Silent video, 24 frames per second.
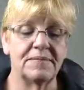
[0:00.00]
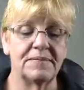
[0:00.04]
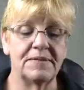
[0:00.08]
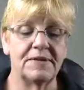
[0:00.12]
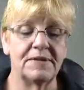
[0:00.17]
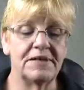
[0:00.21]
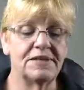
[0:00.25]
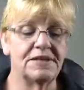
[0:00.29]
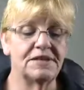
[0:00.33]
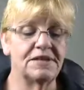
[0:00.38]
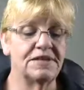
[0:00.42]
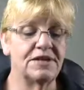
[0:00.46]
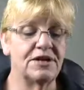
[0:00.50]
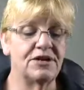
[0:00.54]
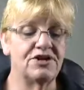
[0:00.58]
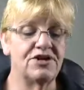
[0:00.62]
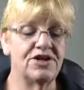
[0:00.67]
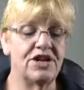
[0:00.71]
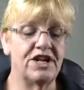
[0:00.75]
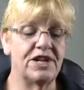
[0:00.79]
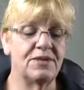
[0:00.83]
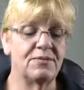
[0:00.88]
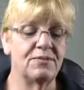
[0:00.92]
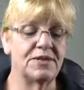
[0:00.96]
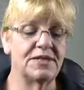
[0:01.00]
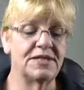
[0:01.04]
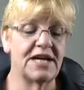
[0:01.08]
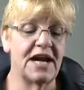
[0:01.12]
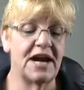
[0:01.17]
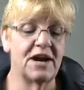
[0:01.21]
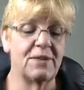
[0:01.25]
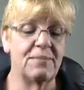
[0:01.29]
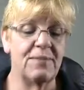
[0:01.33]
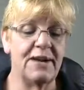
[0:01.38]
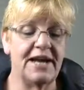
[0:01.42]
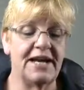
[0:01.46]
it's associated with
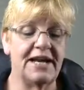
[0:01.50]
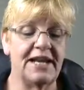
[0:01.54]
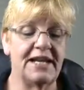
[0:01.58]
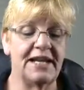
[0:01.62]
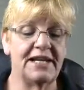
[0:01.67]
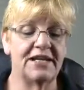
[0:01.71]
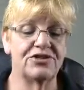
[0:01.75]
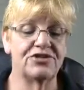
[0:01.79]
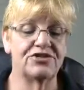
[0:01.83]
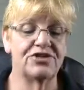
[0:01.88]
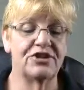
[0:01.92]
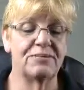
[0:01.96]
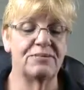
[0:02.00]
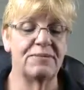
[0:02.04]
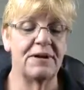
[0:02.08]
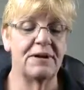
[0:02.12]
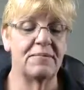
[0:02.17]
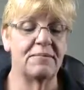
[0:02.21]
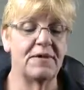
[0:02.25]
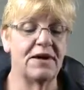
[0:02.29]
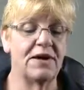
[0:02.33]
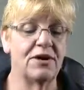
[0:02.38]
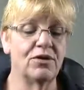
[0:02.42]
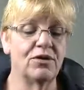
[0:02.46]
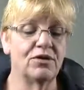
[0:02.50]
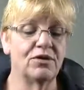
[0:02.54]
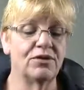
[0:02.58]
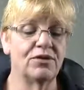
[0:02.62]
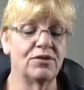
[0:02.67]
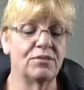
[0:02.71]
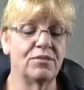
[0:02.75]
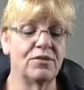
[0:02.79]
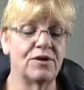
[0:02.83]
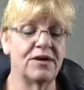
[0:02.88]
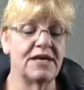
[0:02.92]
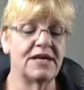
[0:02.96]
dial painting and stripping, medical
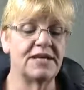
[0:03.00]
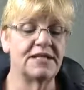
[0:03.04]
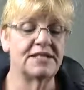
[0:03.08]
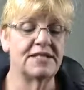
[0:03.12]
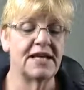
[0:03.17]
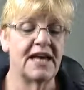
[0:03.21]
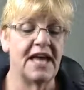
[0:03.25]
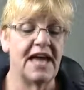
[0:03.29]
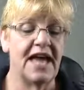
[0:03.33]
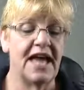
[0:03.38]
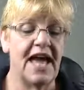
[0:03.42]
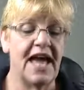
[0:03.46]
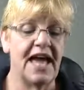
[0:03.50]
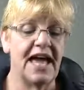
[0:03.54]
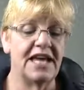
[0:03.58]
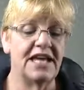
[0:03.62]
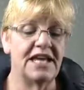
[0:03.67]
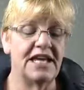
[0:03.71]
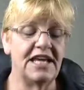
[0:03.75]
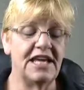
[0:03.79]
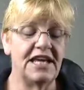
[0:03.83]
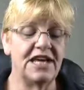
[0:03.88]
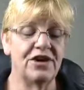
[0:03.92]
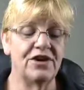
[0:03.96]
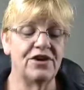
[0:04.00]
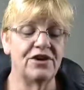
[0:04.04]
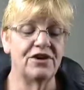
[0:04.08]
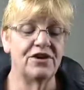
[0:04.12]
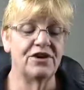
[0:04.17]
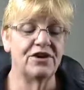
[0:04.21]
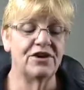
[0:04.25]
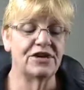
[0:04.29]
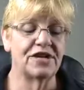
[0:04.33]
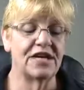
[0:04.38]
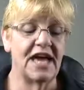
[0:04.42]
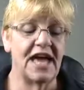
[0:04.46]
debris, and
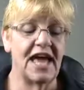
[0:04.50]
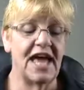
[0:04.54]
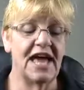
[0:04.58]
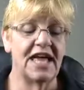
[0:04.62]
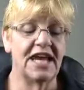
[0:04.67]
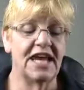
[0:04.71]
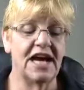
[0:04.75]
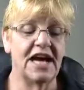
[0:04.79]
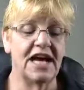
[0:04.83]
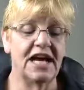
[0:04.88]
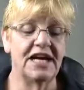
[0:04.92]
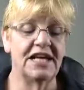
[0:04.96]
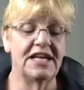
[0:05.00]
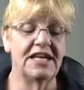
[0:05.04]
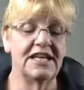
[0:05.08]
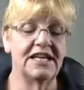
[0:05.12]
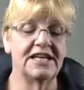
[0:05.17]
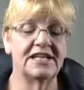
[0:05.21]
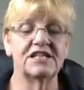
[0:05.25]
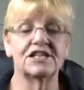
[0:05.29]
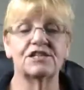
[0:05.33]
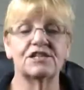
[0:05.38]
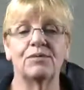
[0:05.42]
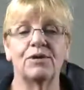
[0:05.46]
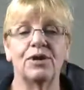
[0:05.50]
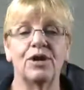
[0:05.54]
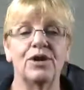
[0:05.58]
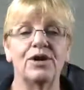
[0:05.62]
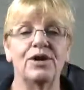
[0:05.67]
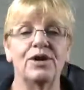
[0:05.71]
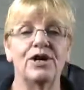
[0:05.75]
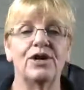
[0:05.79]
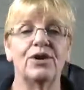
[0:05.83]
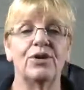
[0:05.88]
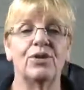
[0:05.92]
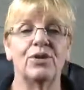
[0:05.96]
inert and
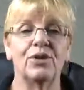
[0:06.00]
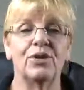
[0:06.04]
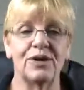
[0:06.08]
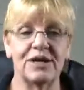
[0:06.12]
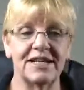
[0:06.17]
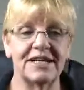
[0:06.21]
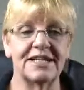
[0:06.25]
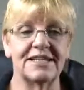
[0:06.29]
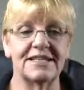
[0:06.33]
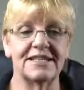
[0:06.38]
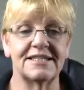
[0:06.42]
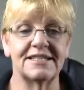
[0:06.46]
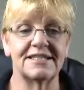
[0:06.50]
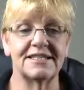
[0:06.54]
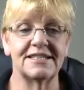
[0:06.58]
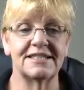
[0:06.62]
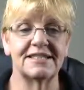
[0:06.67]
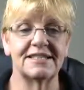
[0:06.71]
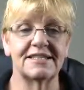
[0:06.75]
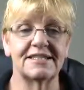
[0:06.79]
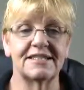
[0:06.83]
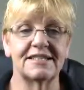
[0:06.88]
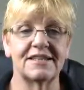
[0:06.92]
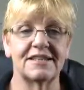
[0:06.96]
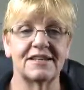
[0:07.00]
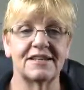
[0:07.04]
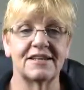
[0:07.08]
unexploded ordnances